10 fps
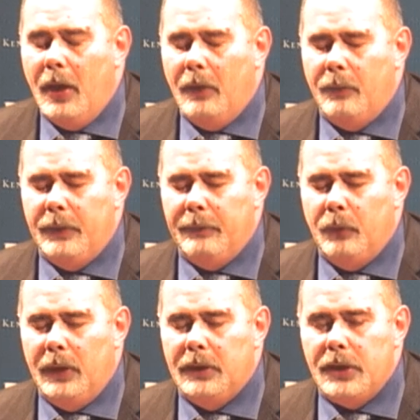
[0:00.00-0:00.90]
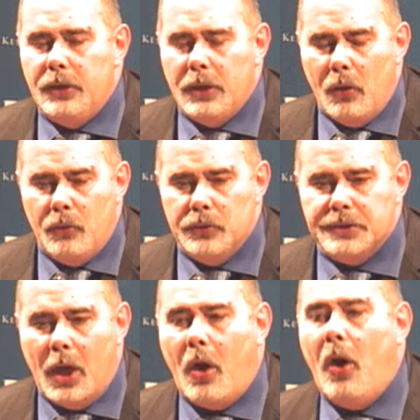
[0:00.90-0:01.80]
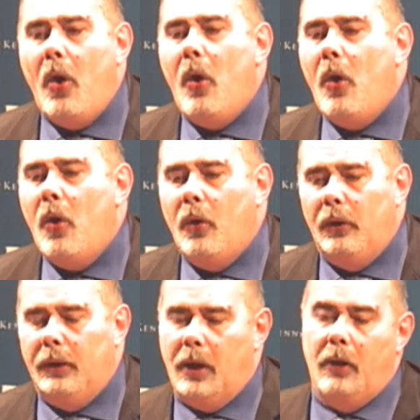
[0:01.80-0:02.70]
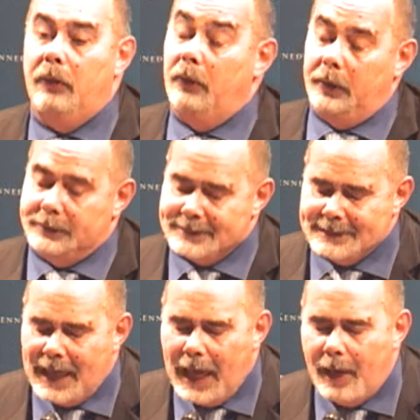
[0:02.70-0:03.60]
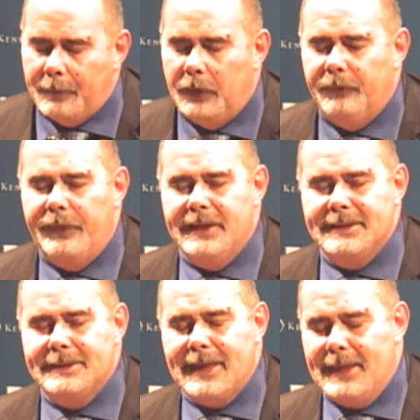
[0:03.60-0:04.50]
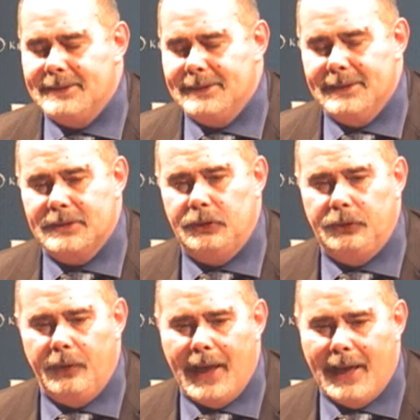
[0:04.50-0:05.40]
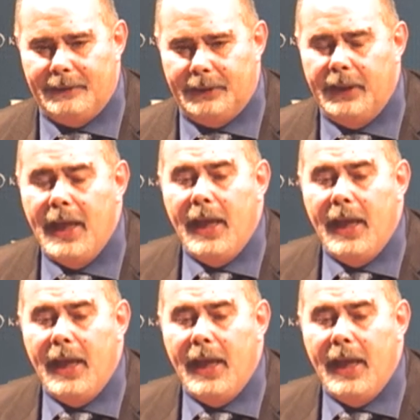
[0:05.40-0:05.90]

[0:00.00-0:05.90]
we will use all or some of these senses together